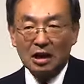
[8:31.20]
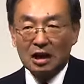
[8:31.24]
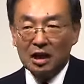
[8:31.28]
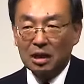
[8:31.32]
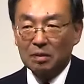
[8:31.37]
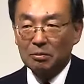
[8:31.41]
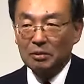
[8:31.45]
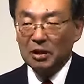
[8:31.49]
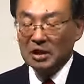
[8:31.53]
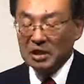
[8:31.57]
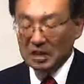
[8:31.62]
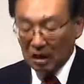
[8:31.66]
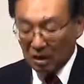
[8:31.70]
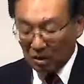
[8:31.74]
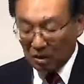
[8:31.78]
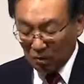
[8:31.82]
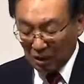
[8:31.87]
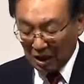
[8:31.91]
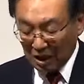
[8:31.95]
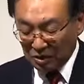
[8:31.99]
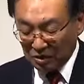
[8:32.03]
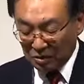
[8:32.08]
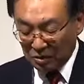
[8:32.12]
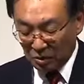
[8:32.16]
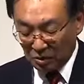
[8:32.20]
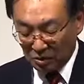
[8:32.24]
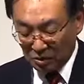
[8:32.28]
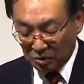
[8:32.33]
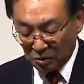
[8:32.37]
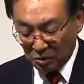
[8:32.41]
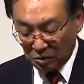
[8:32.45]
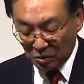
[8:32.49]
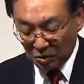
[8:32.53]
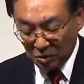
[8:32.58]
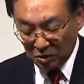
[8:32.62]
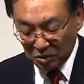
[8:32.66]
A better life,
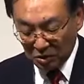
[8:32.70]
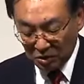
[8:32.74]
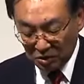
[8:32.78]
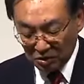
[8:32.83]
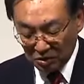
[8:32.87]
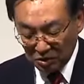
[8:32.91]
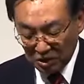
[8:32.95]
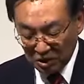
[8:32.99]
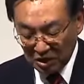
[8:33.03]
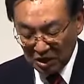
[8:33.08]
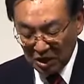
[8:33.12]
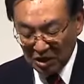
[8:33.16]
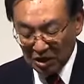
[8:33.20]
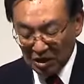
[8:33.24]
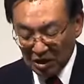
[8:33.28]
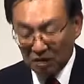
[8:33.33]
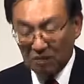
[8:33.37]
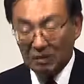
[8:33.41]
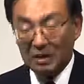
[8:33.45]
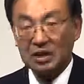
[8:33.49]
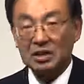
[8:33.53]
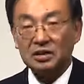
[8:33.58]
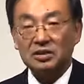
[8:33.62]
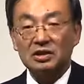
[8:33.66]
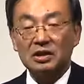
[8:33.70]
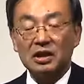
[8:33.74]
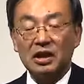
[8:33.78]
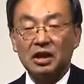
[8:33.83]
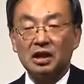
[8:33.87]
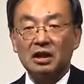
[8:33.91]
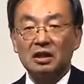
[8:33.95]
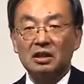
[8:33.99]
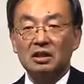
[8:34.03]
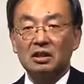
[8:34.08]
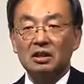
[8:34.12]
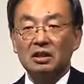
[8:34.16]
life, a better
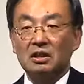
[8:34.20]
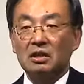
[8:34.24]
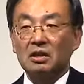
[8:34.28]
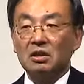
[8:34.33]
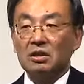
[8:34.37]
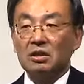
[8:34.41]
world